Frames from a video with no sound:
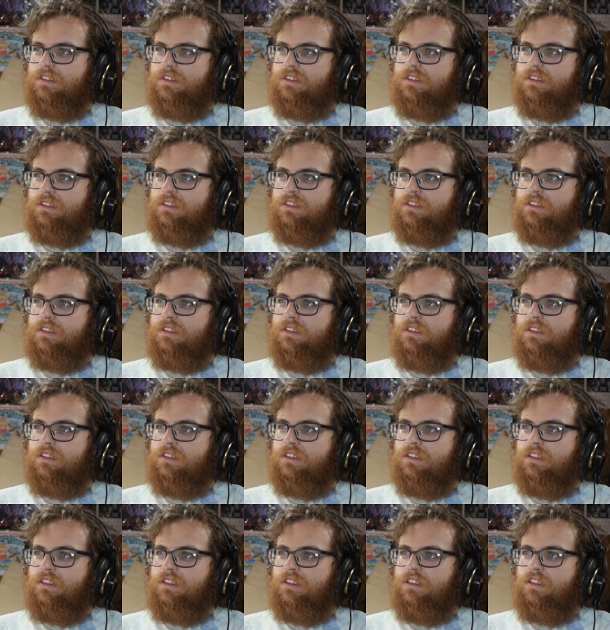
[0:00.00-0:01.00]

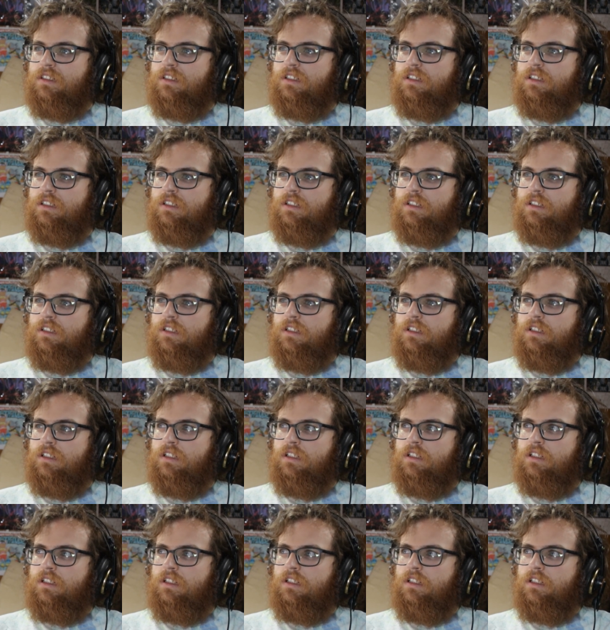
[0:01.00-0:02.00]

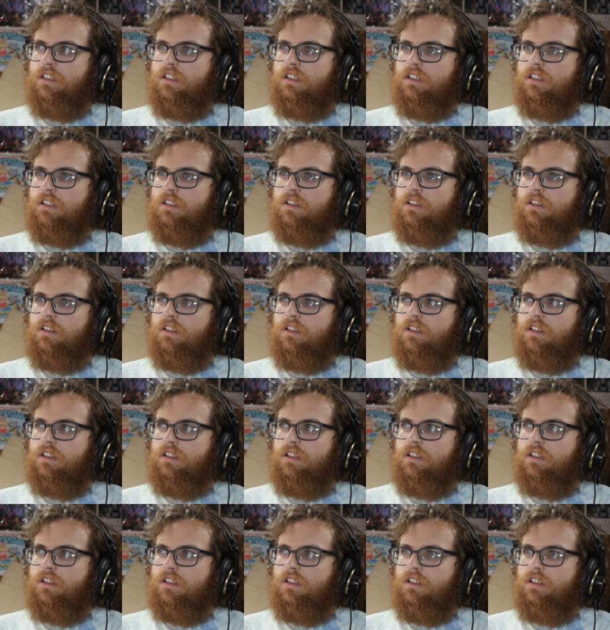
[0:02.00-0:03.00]

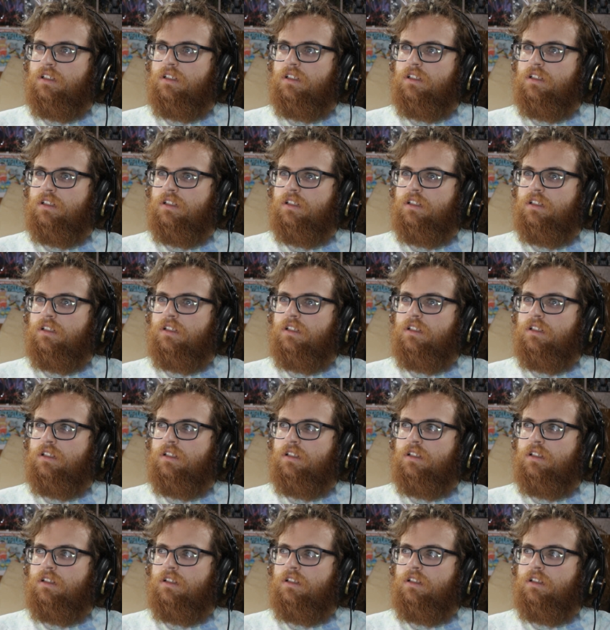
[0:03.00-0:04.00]

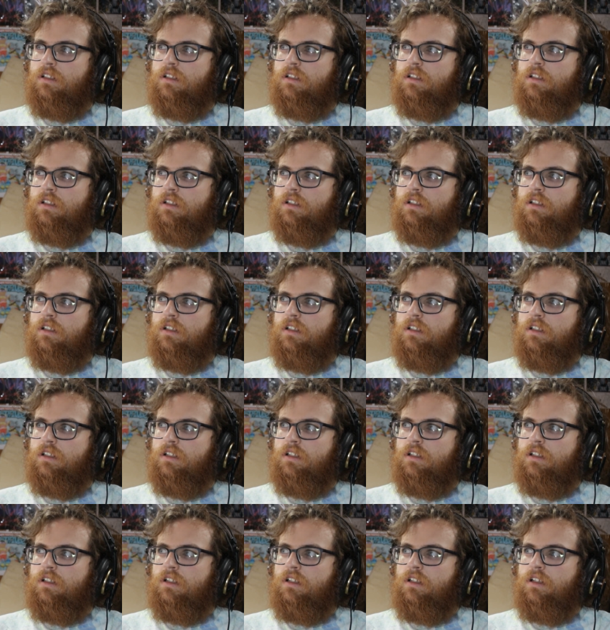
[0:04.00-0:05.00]

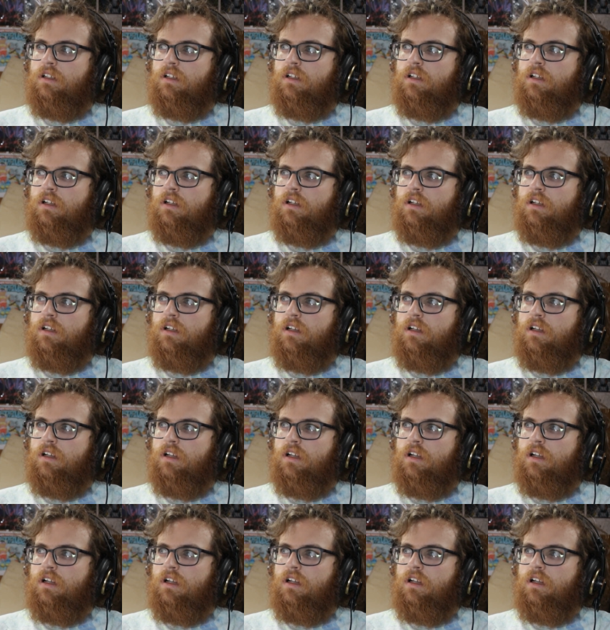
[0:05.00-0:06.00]

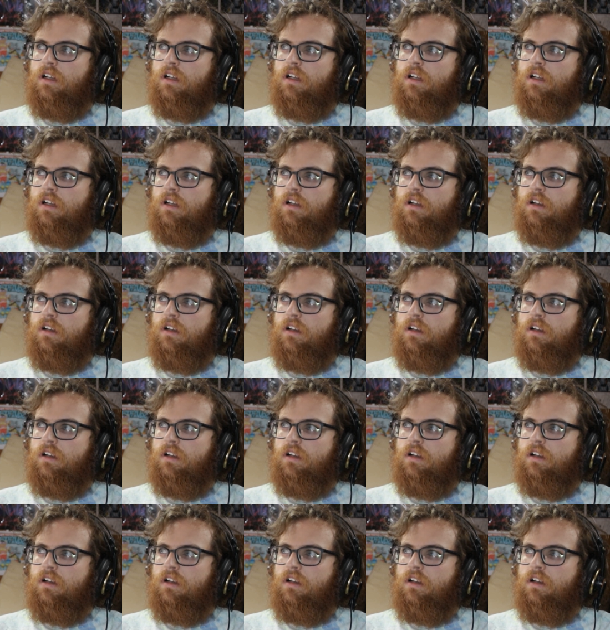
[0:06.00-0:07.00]

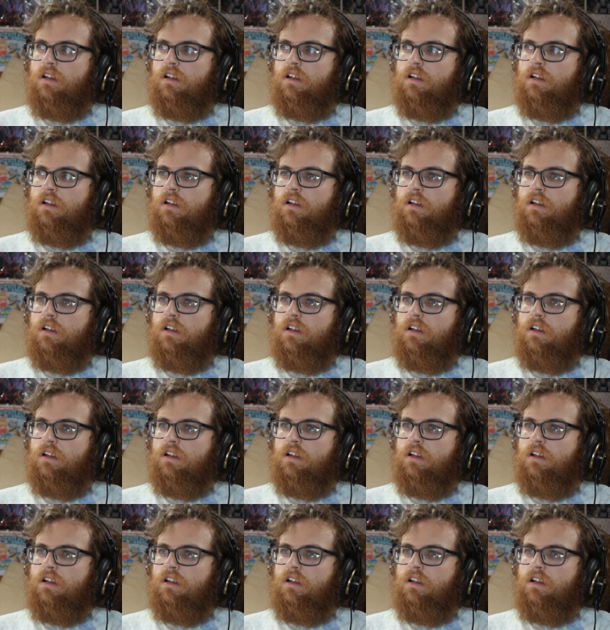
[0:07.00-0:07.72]
(no one is talking)